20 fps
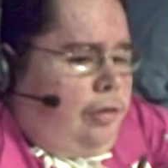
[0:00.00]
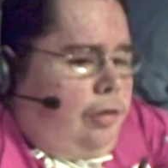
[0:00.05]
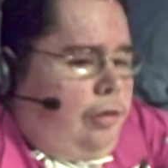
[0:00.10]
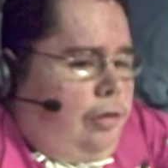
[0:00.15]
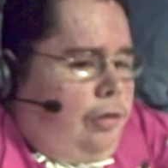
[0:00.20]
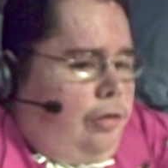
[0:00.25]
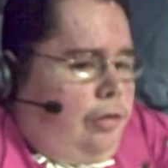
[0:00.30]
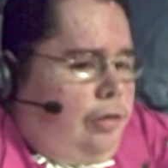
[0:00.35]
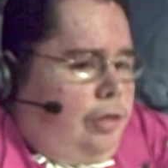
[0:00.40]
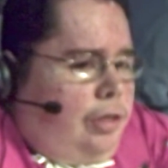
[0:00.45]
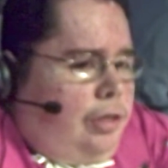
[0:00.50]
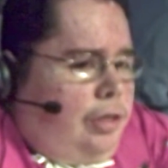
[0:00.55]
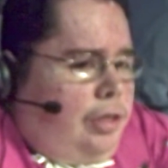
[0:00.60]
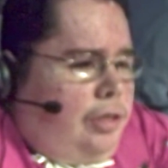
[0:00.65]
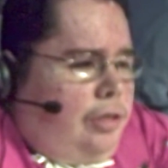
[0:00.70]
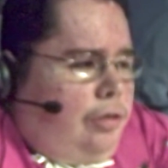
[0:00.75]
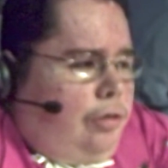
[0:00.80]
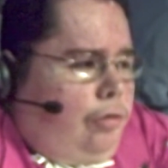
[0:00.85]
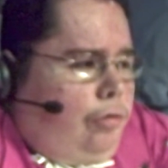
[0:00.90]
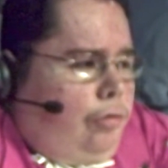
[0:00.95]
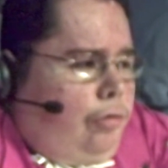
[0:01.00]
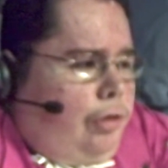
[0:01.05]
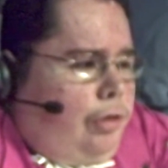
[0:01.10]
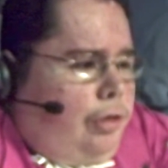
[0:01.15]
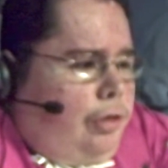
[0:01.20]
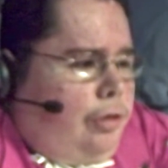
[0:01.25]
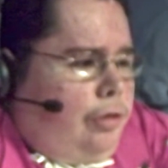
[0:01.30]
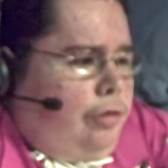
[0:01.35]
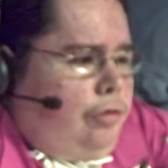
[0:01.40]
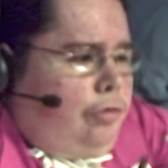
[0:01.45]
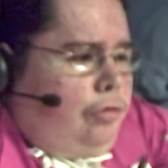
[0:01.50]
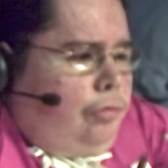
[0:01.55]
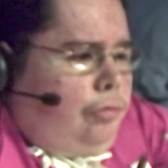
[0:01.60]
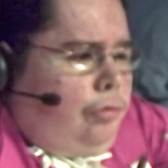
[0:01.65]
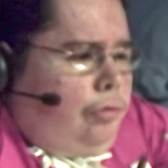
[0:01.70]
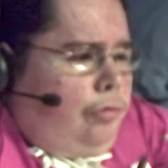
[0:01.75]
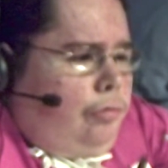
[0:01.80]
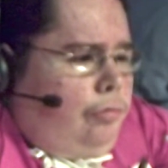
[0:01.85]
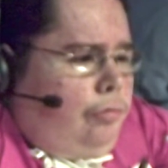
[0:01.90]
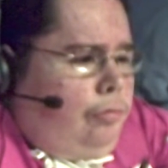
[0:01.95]
since he's the only
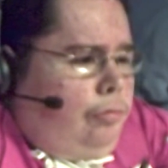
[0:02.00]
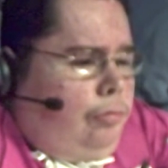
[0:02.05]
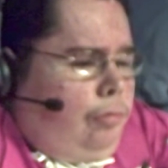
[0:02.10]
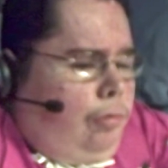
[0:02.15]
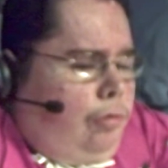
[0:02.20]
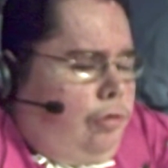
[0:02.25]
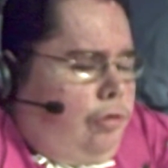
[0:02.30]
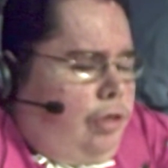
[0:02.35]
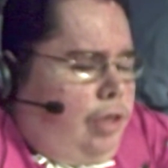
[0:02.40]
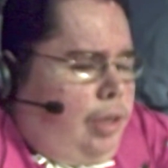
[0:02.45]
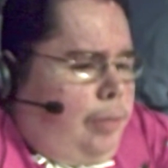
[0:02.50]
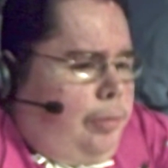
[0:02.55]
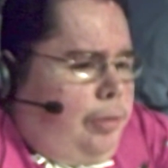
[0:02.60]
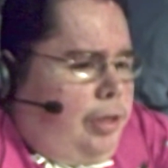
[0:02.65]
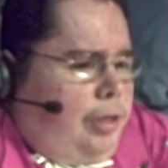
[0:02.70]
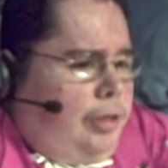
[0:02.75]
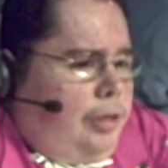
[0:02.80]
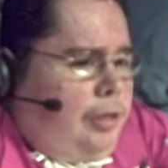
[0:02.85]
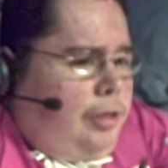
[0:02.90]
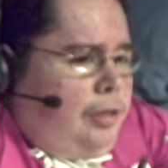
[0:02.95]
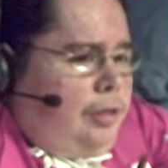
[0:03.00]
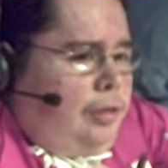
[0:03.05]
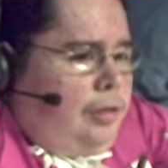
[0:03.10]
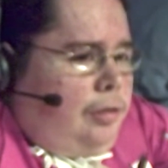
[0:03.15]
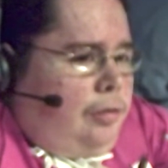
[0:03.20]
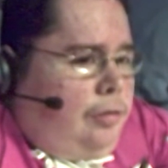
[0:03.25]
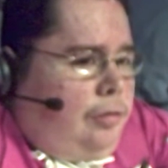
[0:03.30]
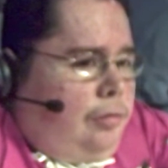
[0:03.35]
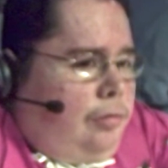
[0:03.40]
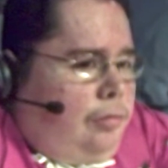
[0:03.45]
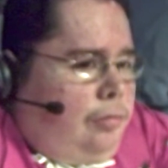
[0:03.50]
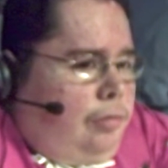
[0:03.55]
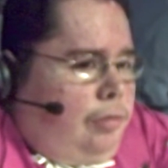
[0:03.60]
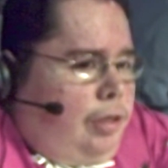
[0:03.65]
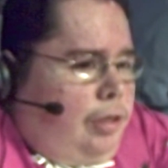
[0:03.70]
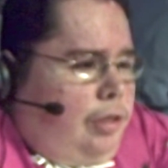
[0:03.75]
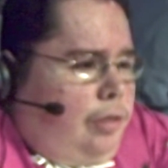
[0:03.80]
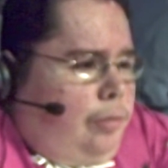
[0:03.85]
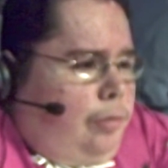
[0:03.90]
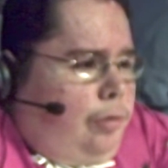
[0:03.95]
true world champion at
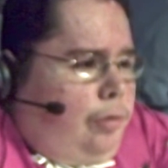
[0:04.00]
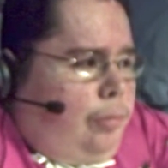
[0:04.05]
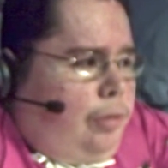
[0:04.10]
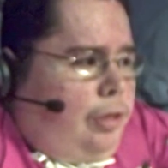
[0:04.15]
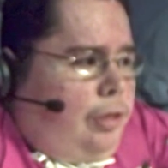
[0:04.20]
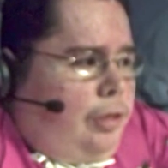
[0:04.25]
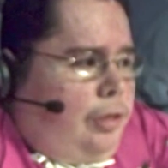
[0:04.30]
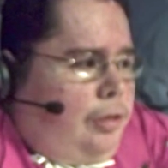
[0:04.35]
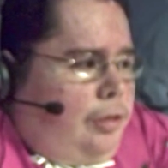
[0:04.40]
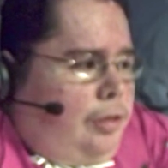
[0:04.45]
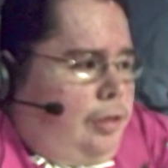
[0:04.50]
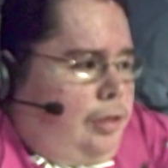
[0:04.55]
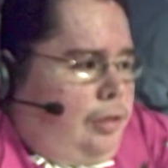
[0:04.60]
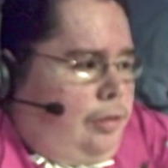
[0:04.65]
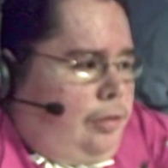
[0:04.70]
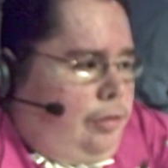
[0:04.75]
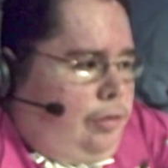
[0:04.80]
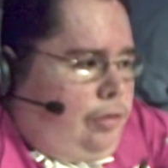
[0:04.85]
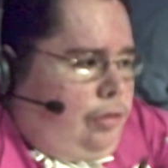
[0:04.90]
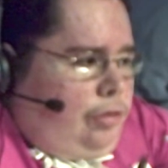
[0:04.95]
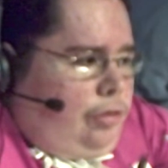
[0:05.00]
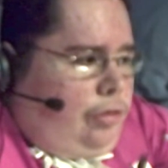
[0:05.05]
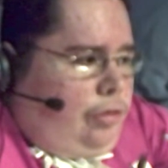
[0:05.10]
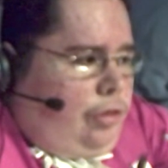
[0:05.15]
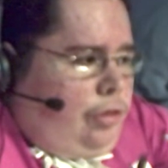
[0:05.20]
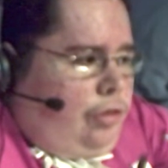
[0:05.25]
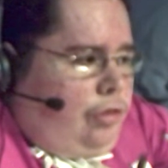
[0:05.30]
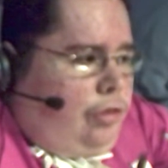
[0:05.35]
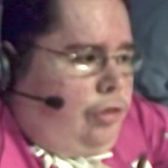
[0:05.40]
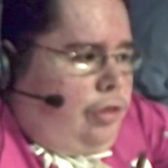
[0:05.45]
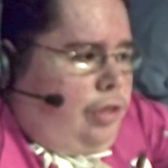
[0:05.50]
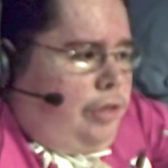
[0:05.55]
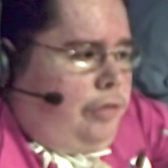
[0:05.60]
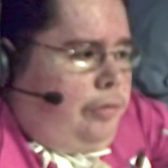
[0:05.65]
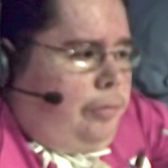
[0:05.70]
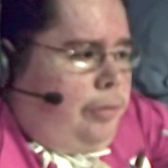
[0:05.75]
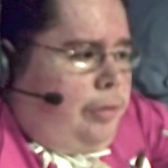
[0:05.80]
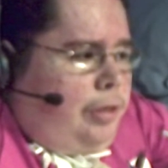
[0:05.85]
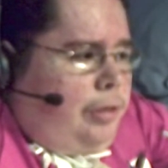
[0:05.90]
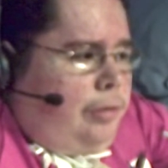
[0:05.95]
the moment, that she should give him
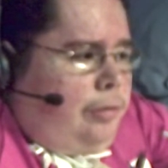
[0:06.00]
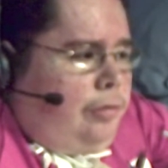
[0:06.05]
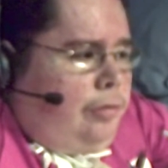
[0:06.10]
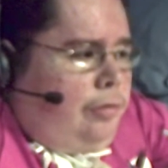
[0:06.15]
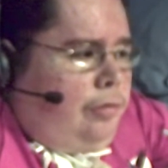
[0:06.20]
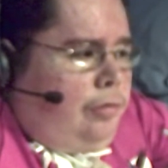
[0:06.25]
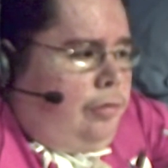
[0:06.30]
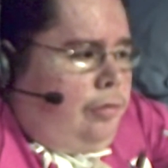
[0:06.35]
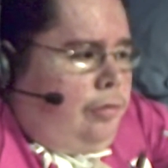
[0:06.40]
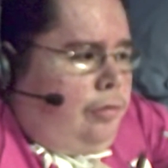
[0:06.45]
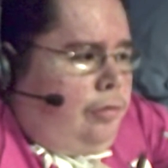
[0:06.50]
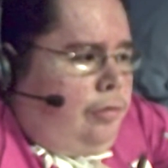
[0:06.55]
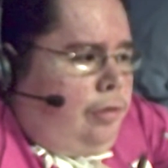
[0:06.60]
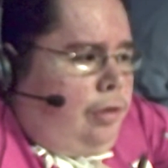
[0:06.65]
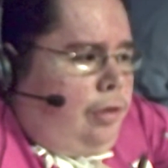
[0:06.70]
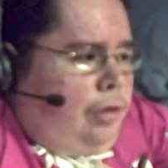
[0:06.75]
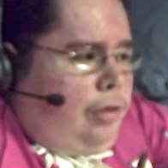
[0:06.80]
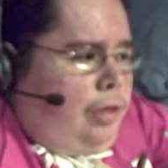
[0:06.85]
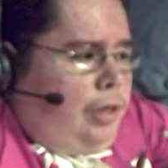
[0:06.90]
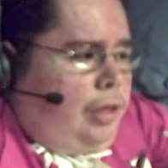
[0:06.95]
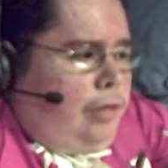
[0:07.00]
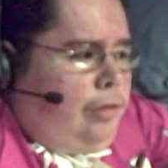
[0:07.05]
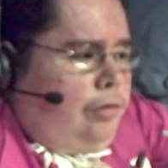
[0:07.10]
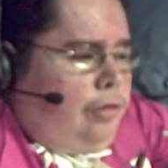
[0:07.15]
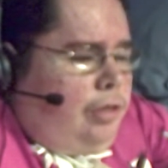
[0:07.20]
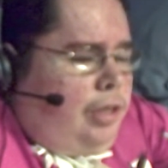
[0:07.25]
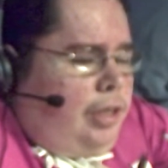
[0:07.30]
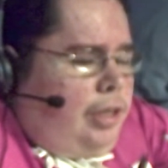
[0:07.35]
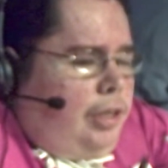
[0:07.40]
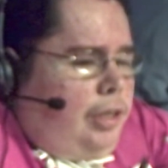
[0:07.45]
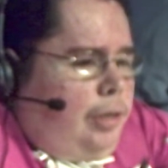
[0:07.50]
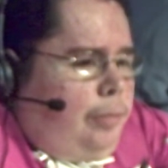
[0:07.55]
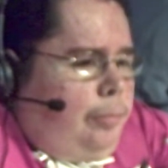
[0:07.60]
a outstanding a